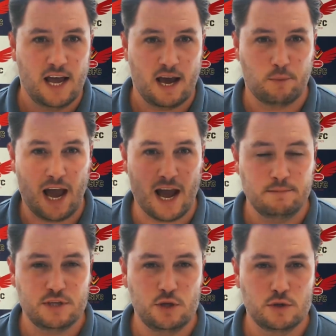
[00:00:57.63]
and we
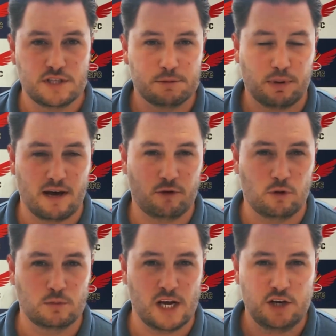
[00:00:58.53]
aim to use this
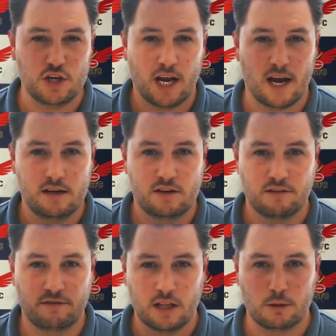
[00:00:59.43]
platform to educate,
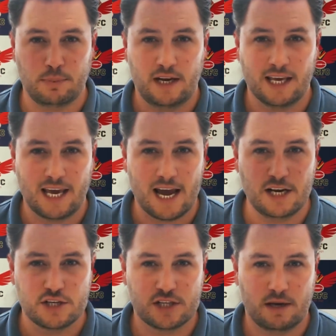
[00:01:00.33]
develop, and
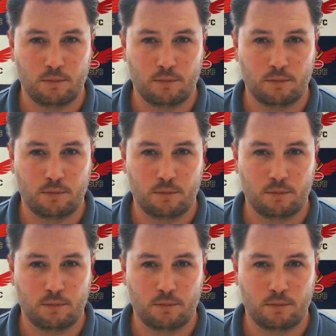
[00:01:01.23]
engage them